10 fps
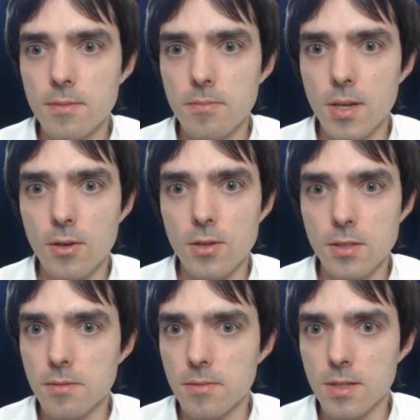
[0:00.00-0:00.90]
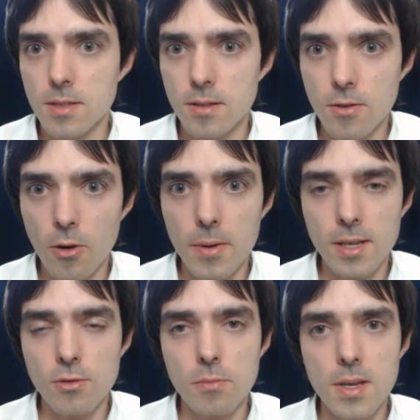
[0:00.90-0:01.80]
because it's going
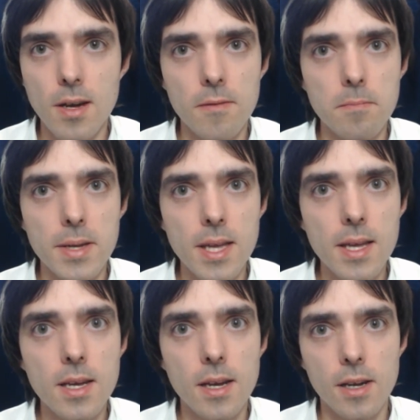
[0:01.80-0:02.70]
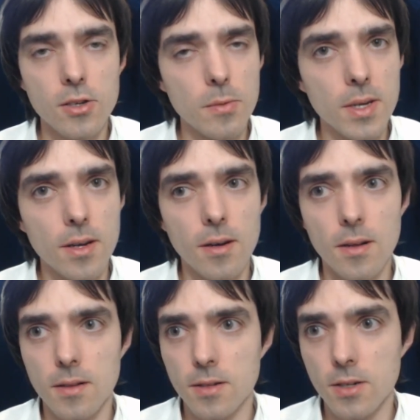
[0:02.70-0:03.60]
to be a big
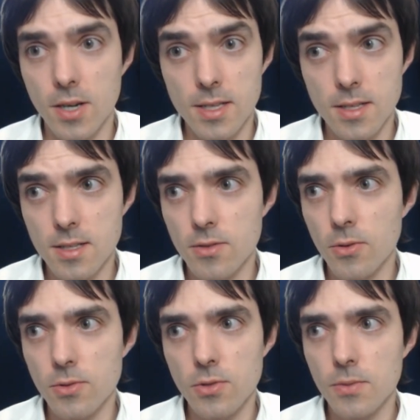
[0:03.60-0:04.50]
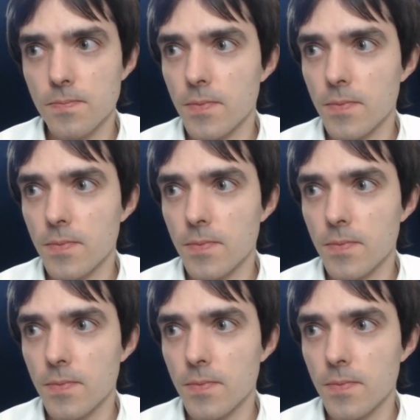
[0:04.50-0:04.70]
economical crisis also.